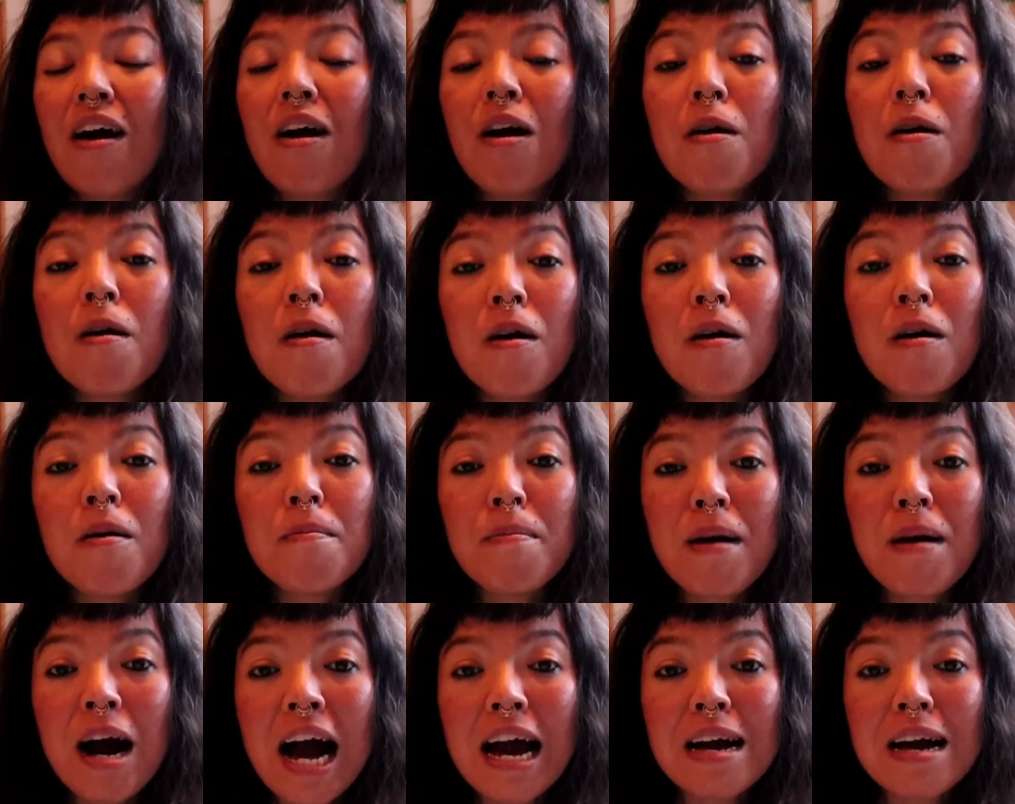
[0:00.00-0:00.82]
Oh
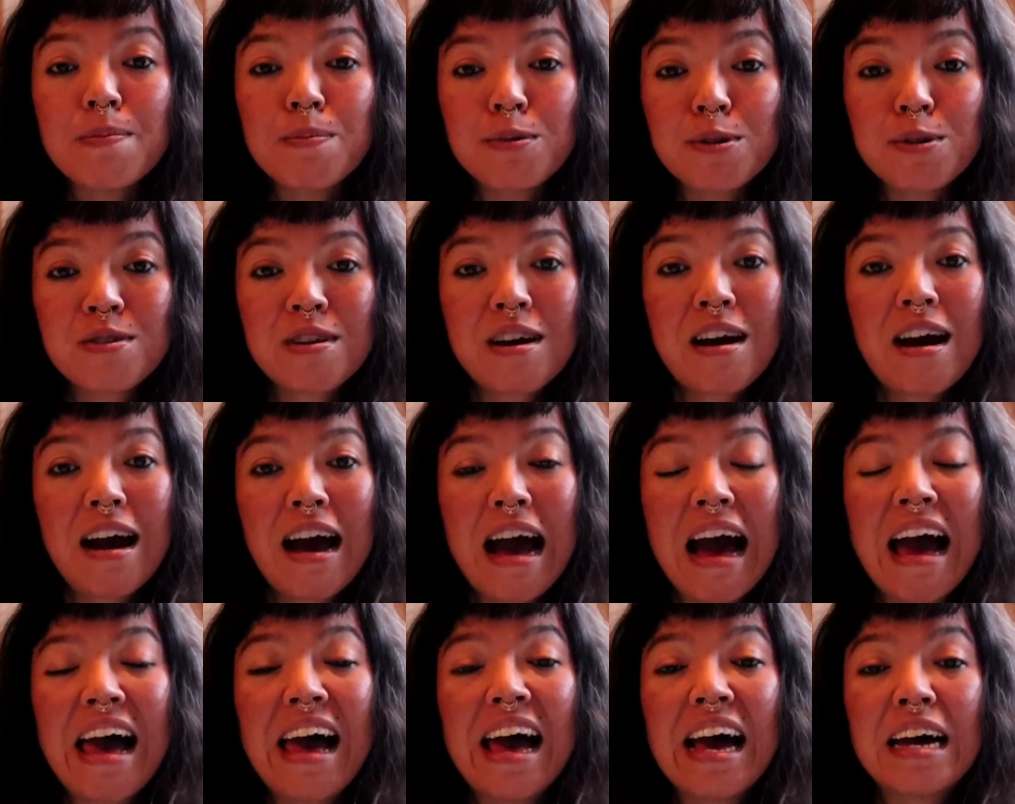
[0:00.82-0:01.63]
my Buddha,
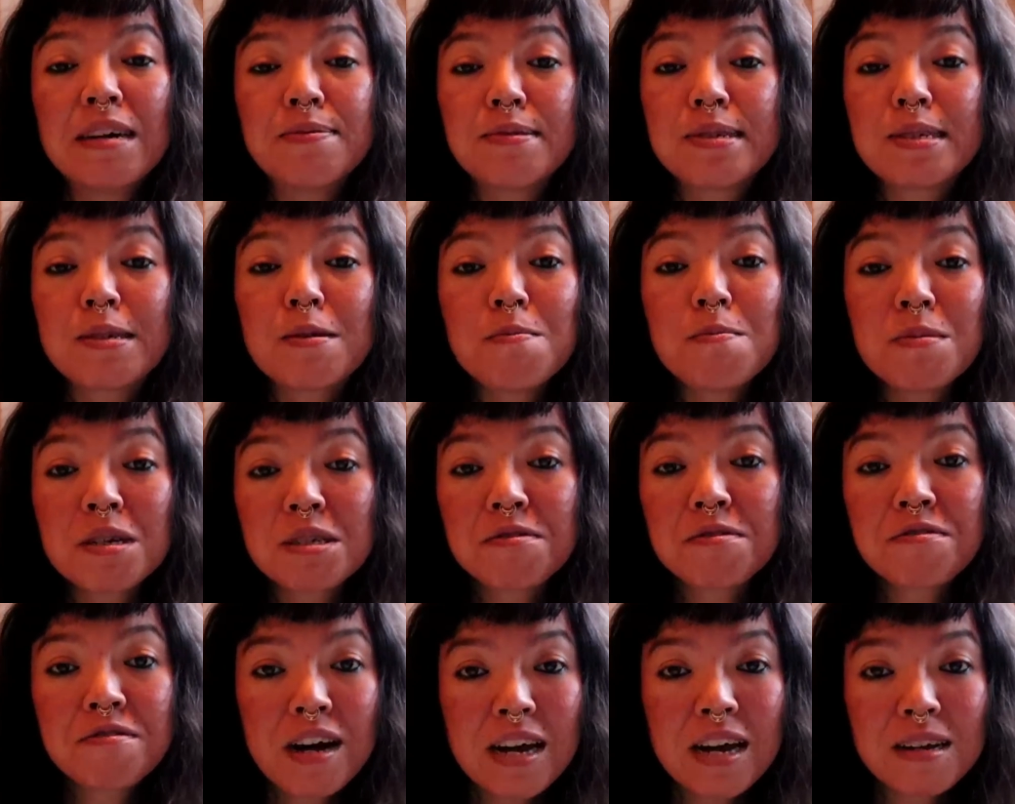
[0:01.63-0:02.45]
I have so
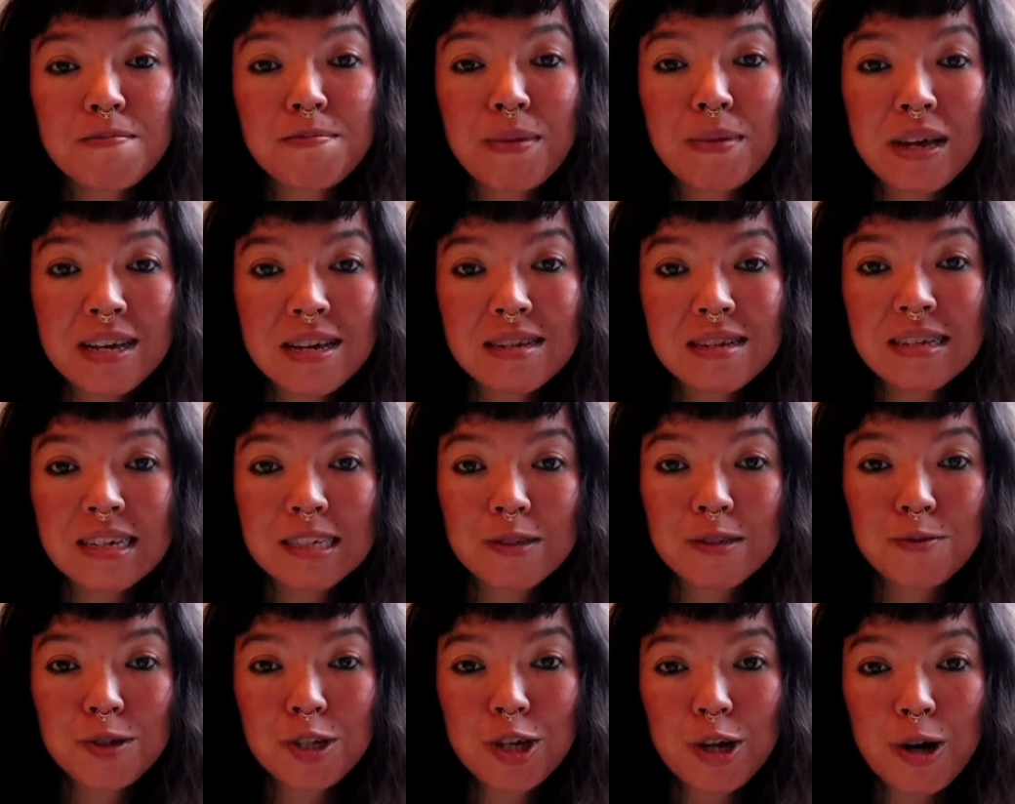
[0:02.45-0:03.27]
much fun making
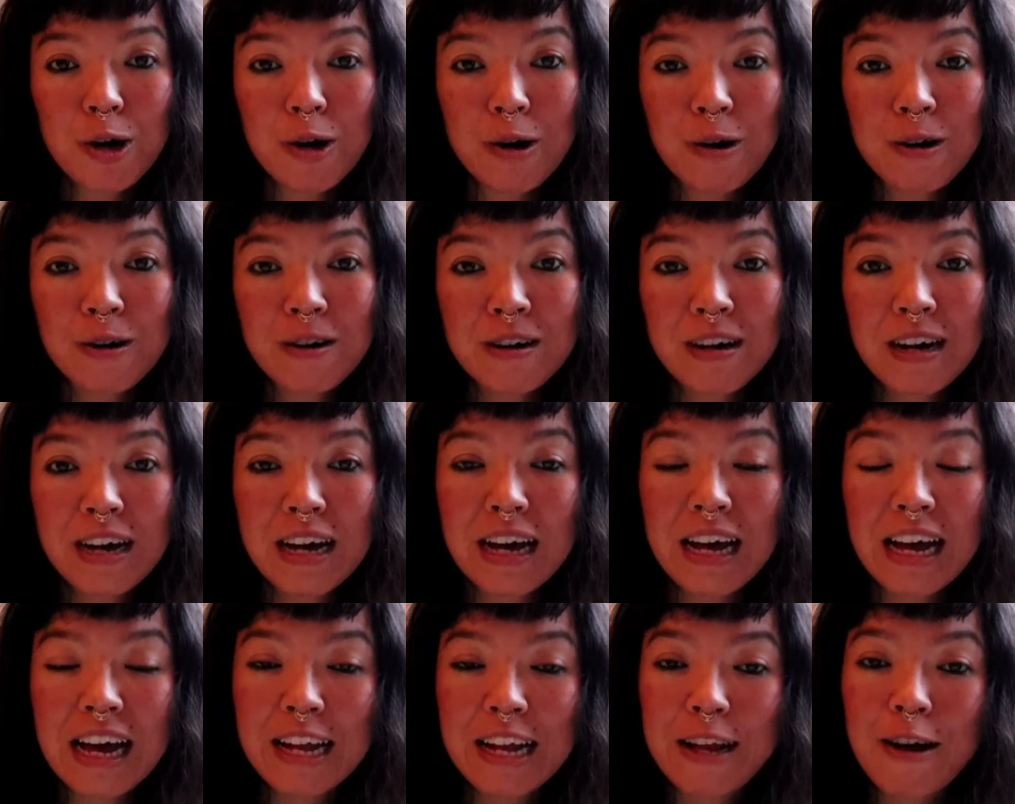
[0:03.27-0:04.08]
this video,
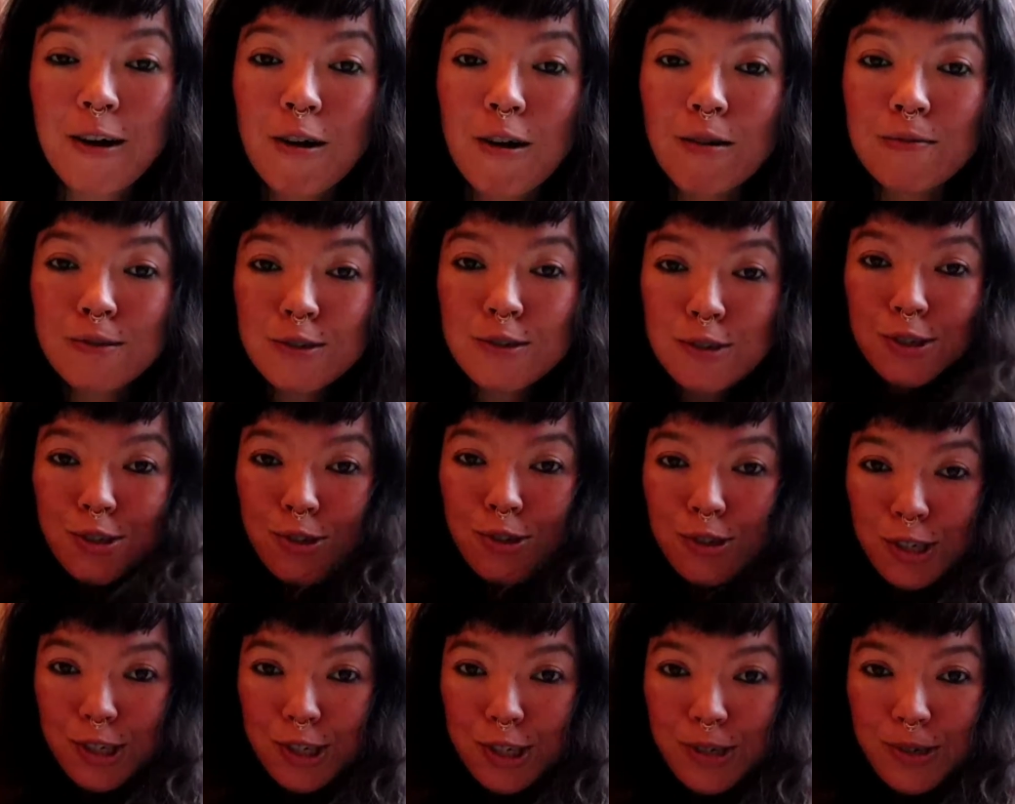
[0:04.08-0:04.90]
and I hope you
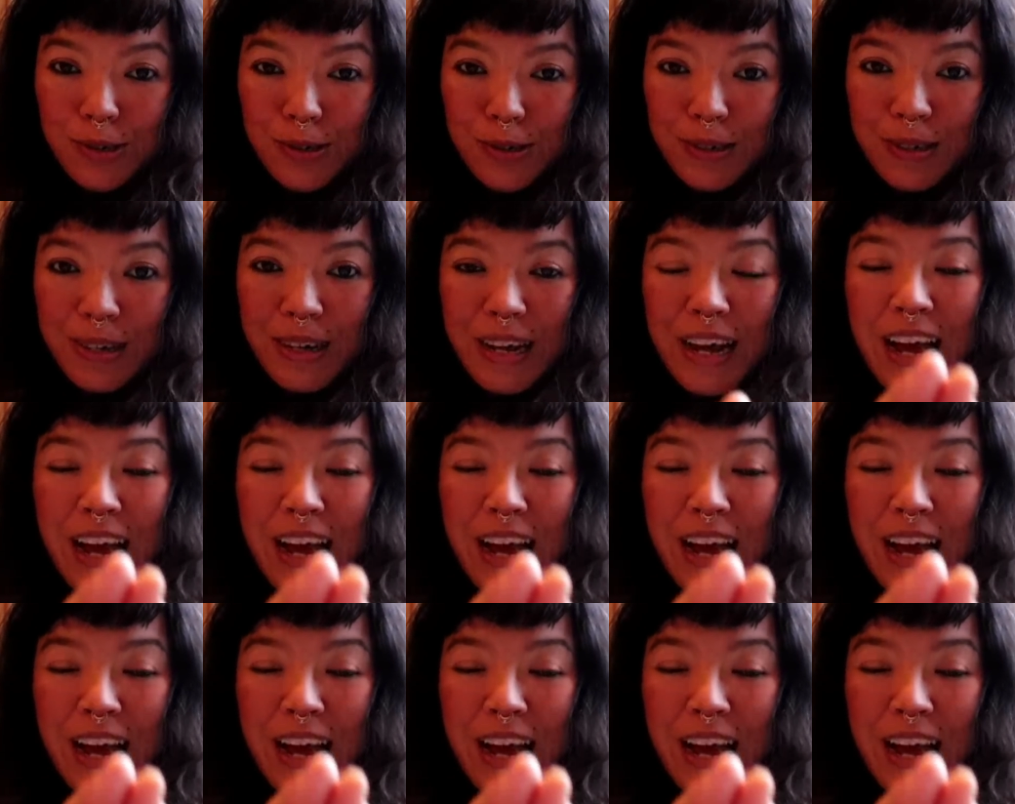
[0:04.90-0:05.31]
do too.